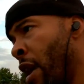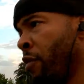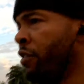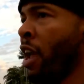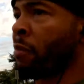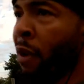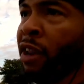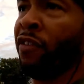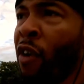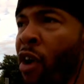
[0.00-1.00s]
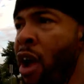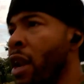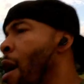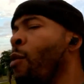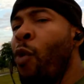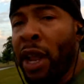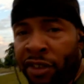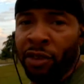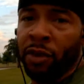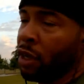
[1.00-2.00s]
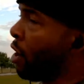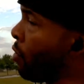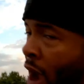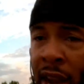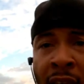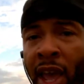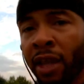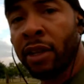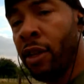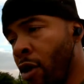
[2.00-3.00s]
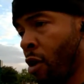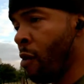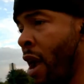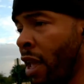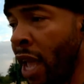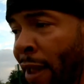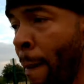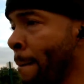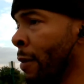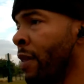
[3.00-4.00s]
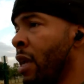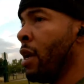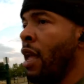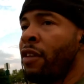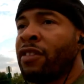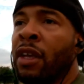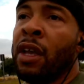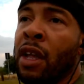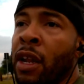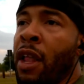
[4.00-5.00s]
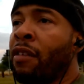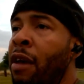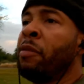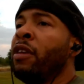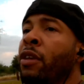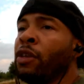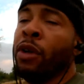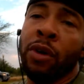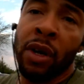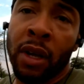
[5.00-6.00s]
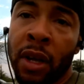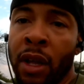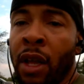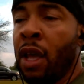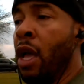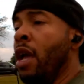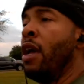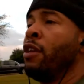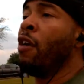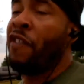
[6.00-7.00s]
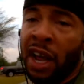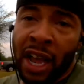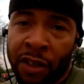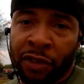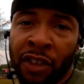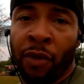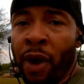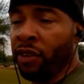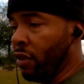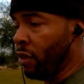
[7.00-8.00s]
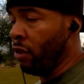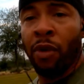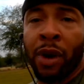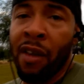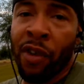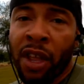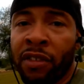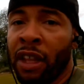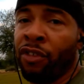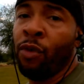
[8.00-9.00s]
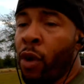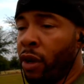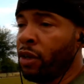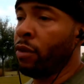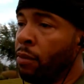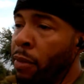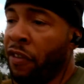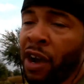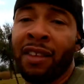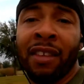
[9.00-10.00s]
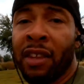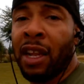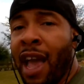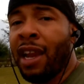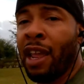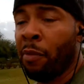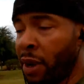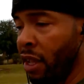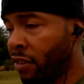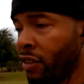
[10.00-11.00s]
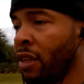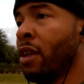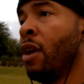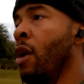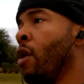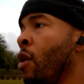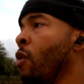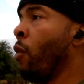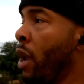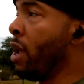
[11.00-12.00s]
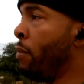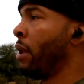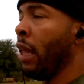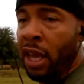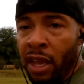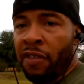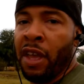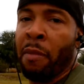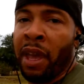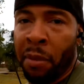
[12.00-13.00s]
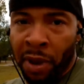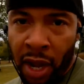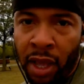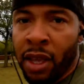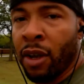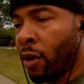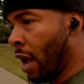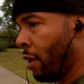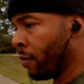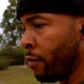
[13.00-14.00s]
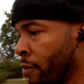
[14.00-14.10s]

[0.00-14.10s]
never take money for it. I'm with you. Go right ahead. You know, go right ahead. That's that's up to you and your financial situation. You do whatever it is that you want to do. But for us, that's in the 90 day blitz we believe in making money okay